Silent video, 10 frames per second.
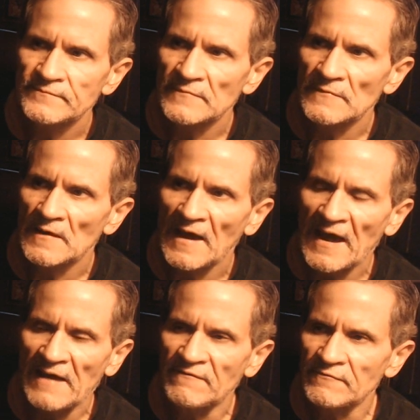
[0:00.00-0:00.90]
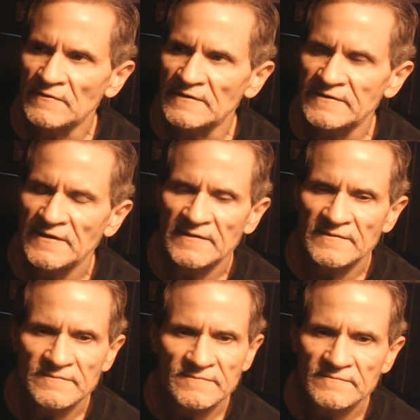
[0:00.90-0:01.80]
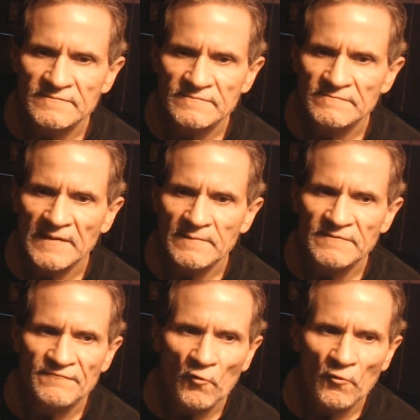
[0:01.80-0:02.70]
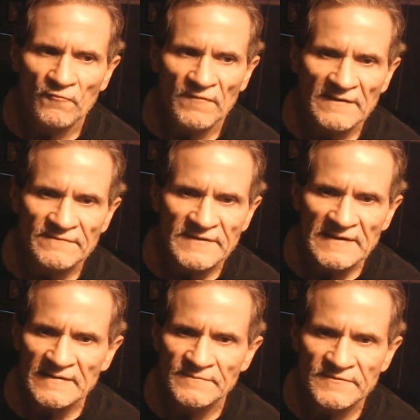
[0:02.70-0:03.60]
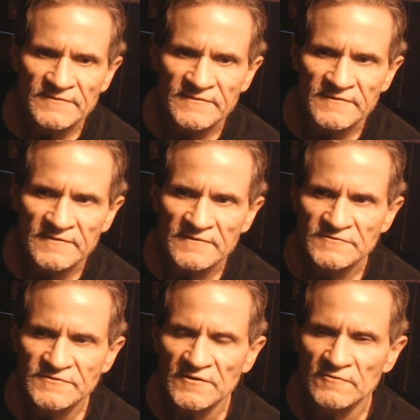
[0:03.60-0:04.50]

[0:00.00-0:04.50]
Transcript: I haven't really done it maybe 4 or 5 times this year. So,